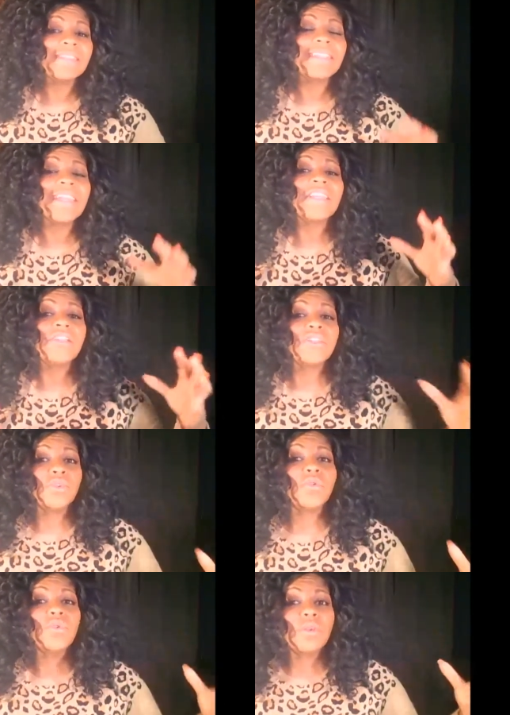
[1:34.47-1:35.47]
they
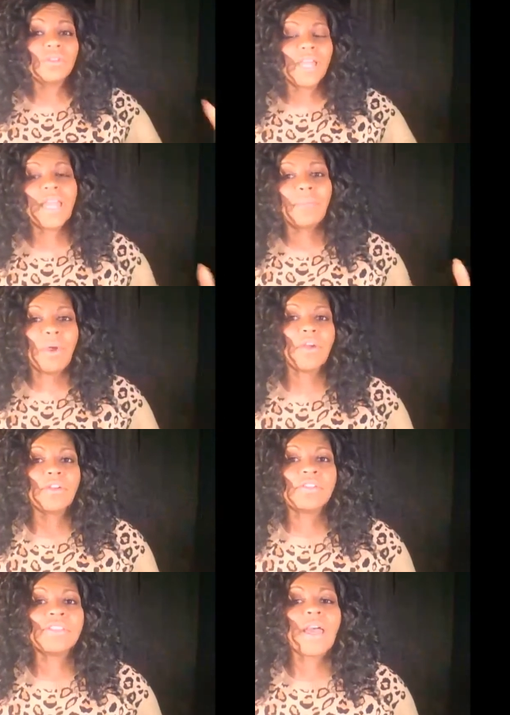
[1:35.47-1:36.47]
do like
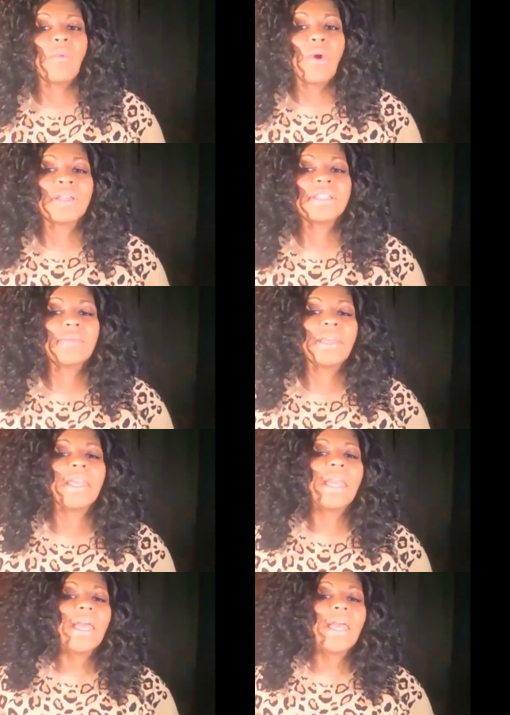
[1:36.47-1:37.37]
partners that want to be